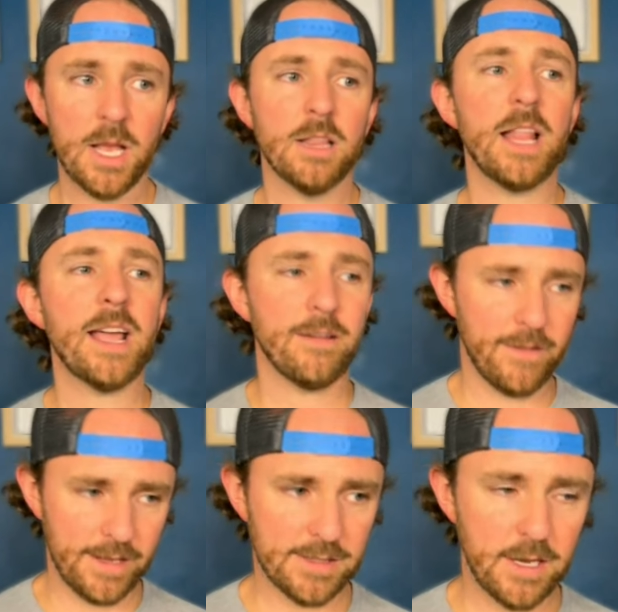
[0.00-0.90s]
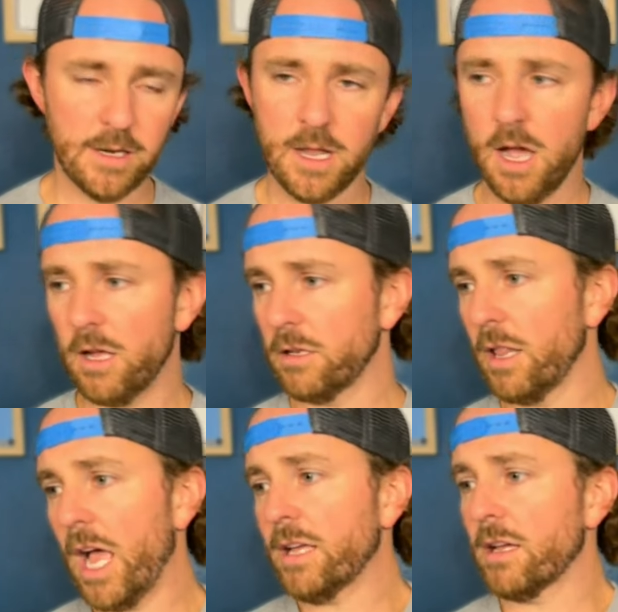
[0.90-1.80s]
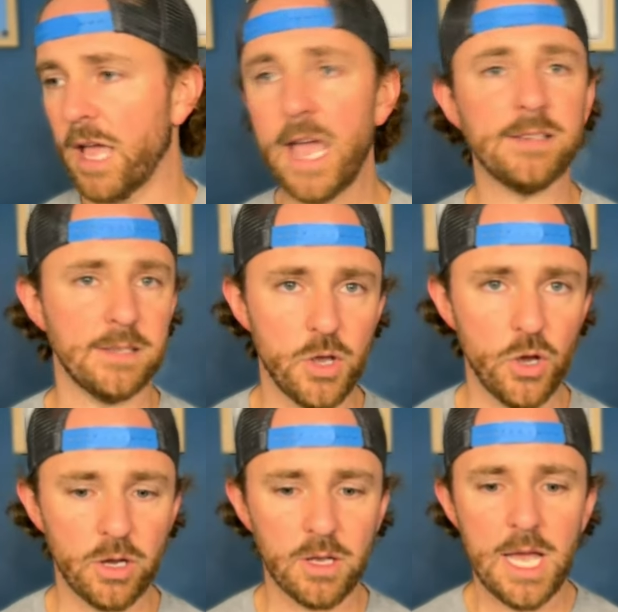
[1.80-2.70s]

like a Vance Honeycutt, like a Casey Cook.